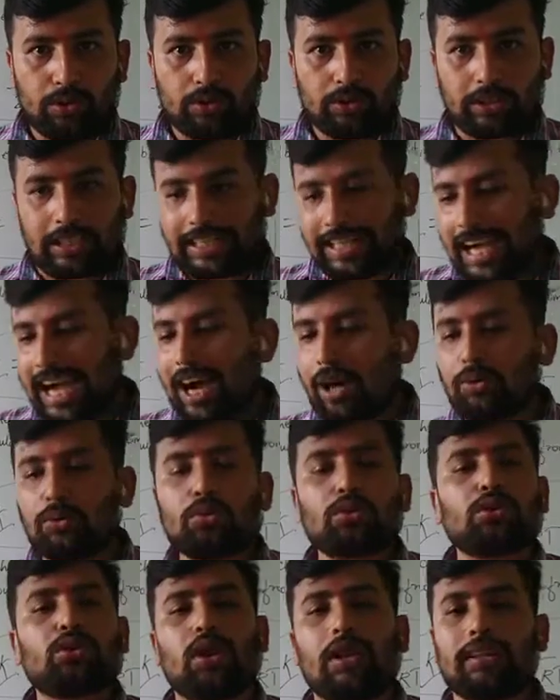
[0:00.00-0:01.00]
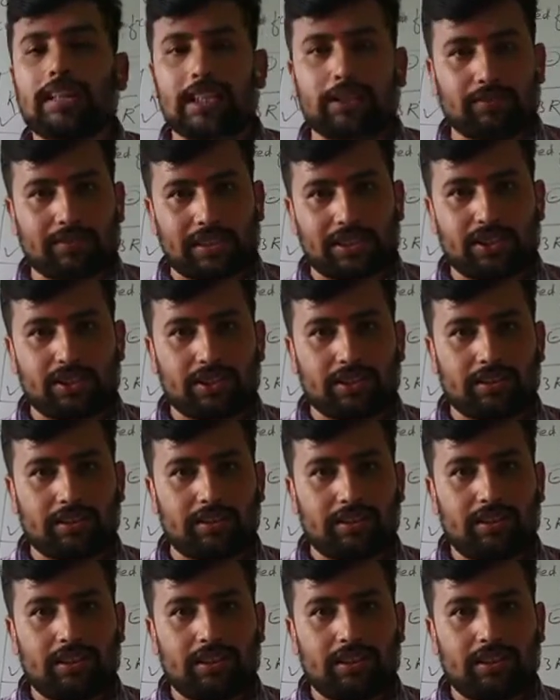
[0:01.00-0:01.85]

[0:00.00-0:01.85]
that how to solve that question.